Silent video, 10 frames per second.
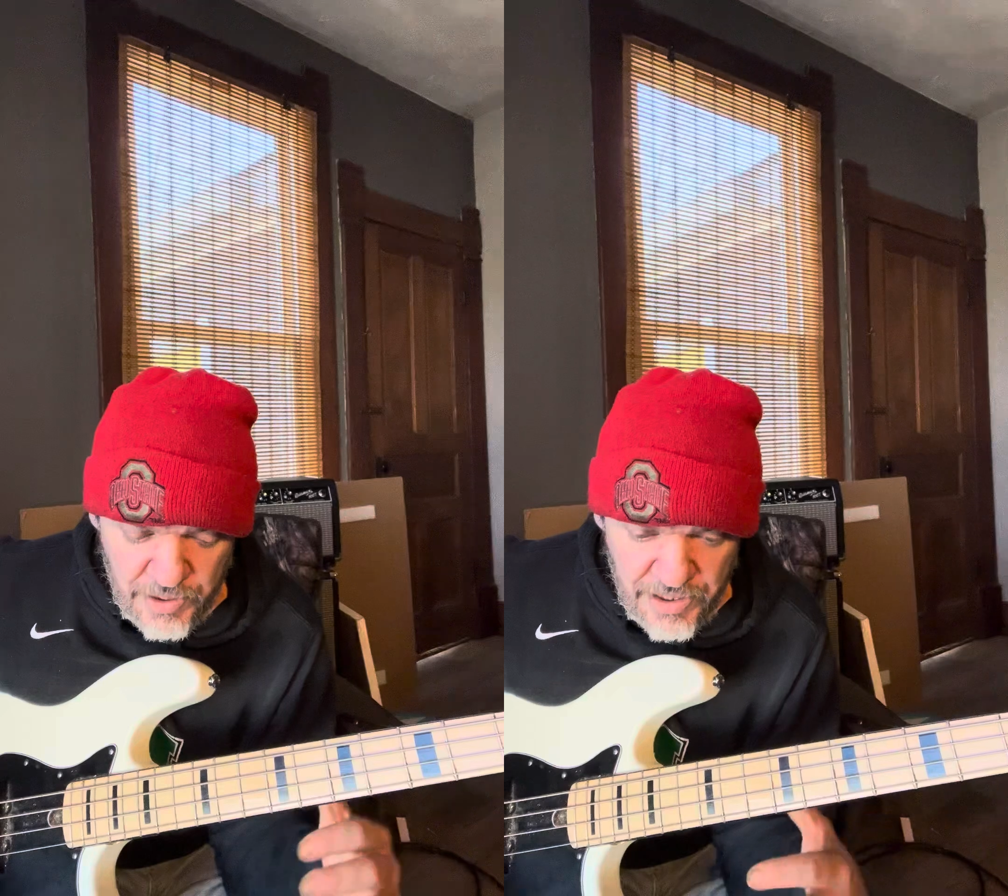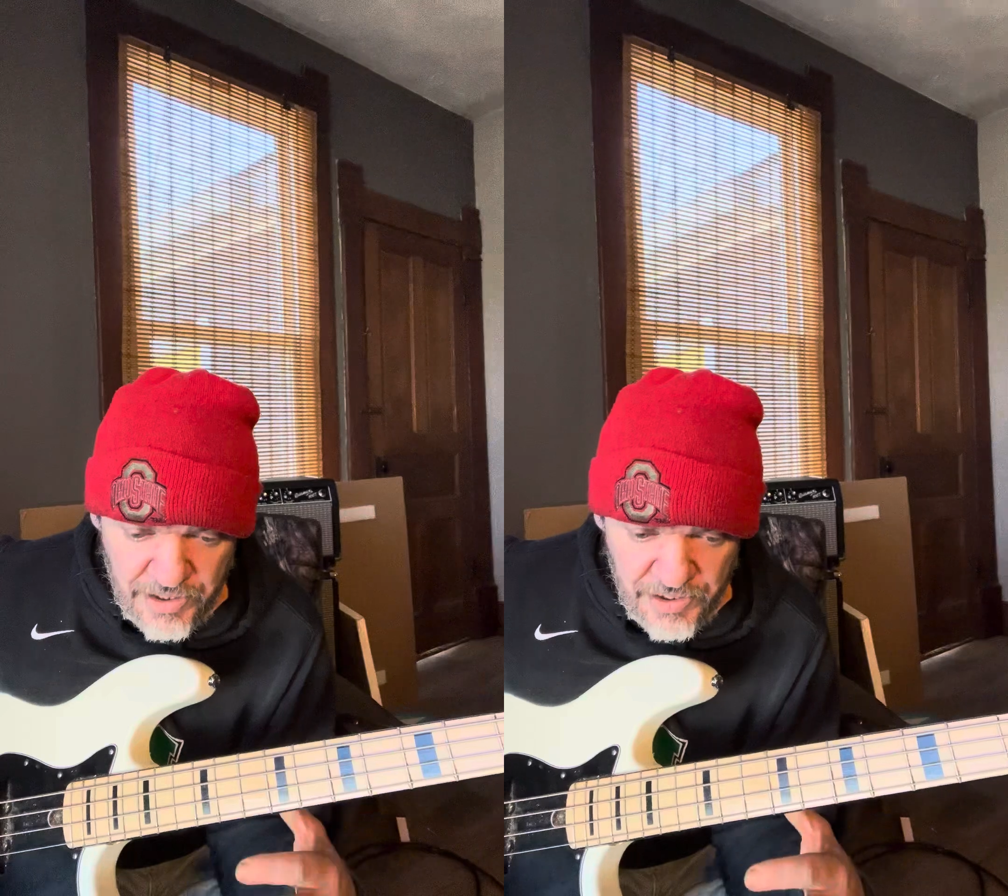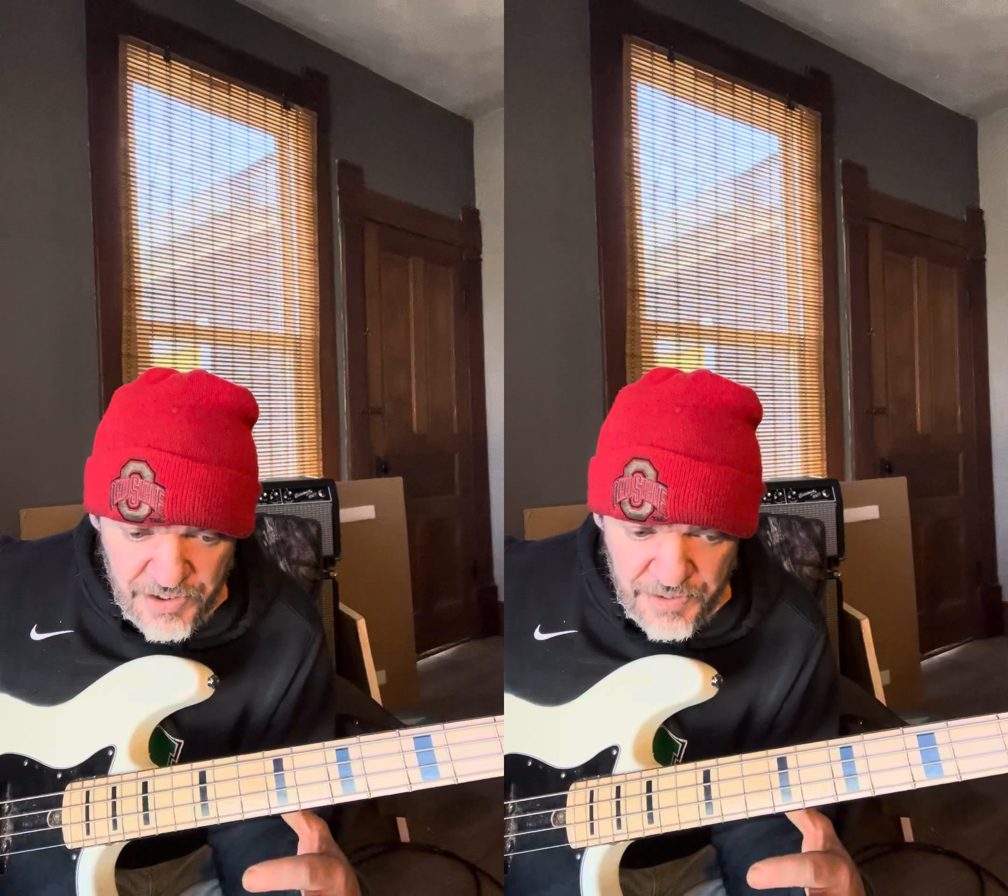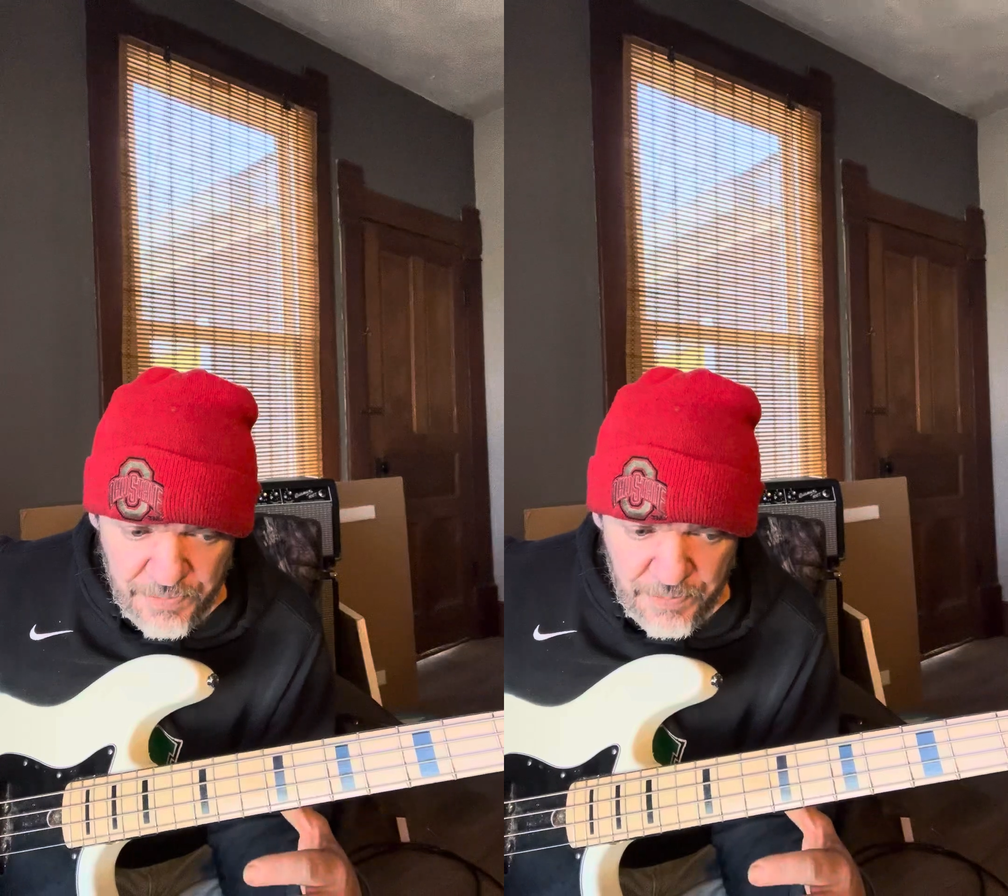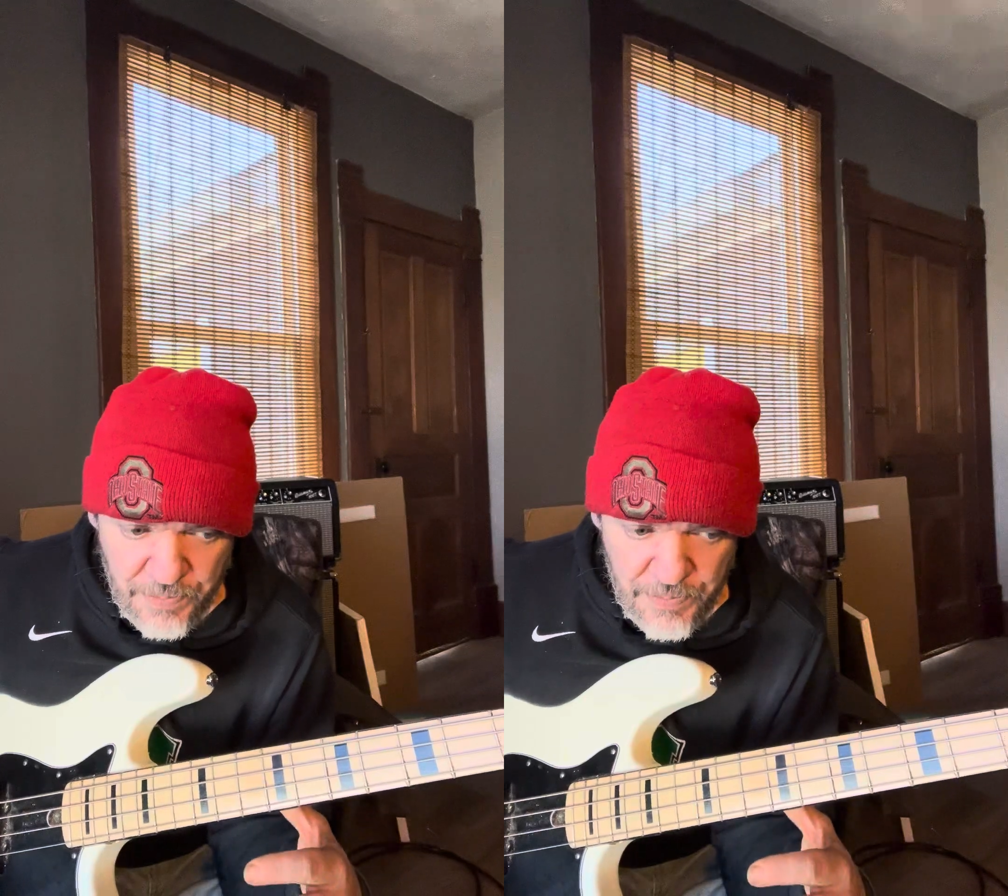here,
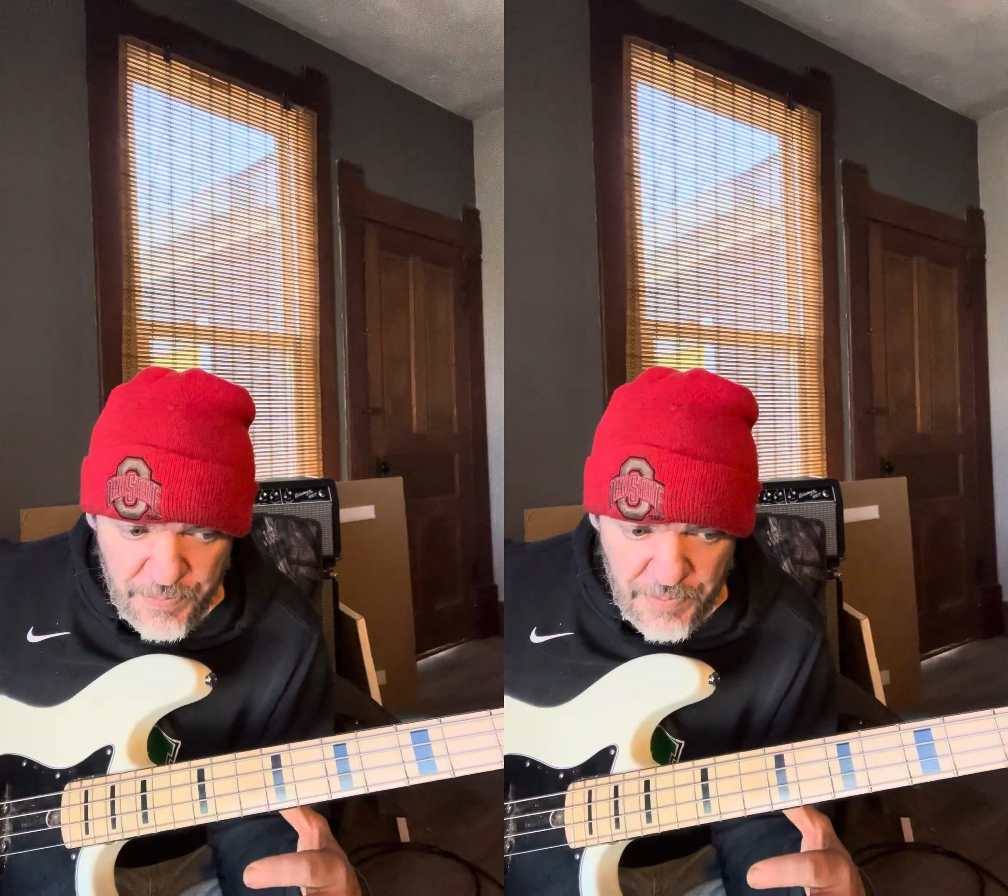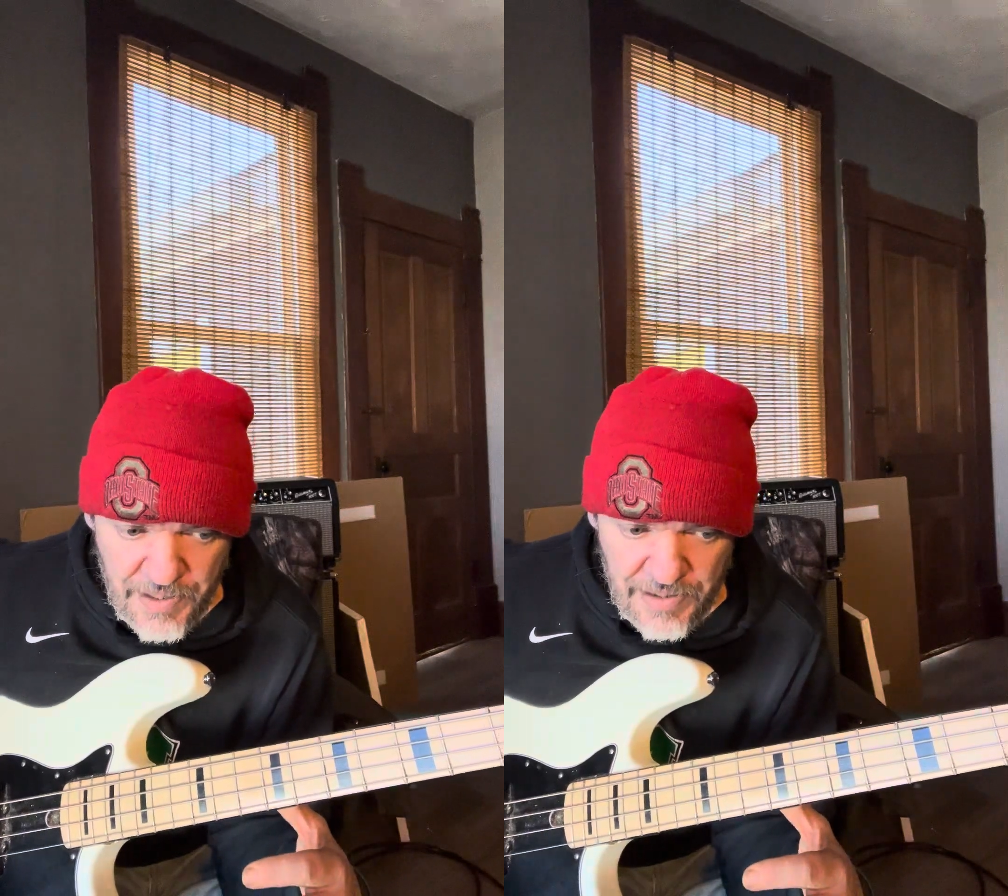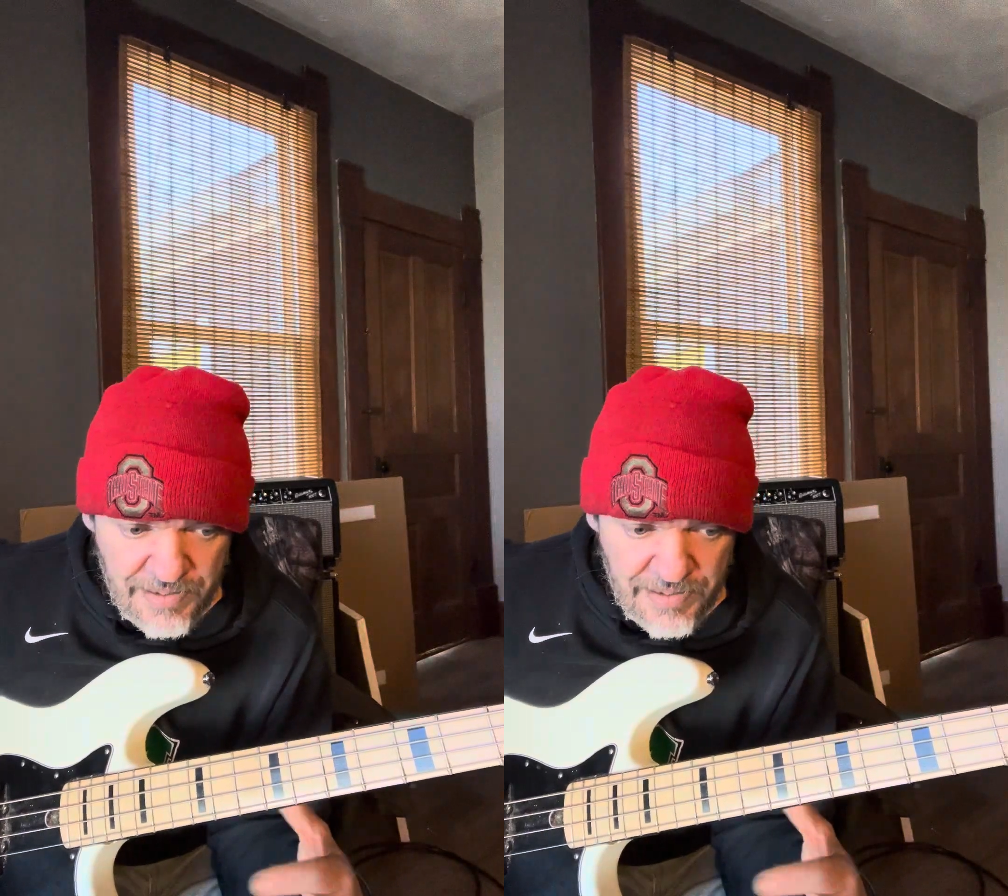it